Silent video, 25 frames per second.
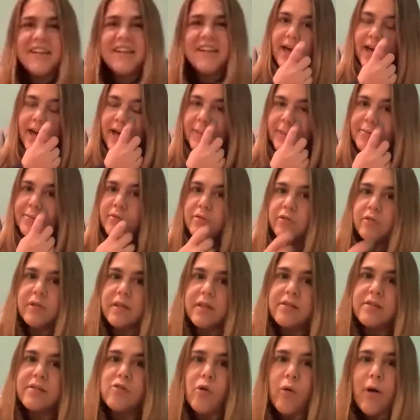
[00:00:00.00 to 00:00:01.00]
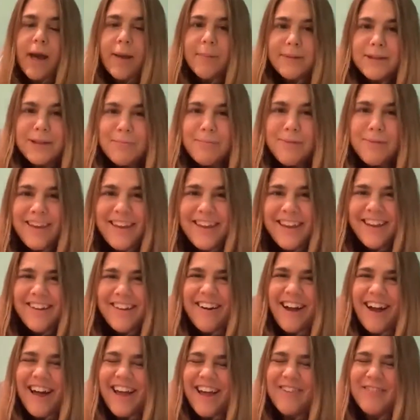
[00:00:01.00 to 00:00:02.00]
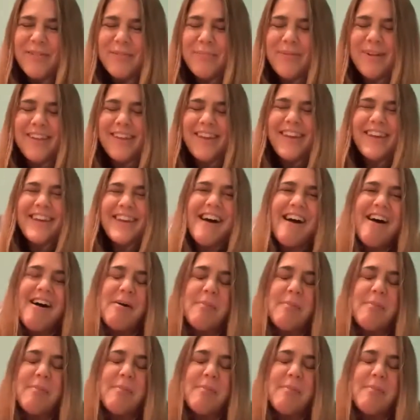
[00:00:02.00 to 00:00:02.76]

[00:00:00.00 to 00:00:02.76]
absolutely. So happy to be here. Hi, everybody.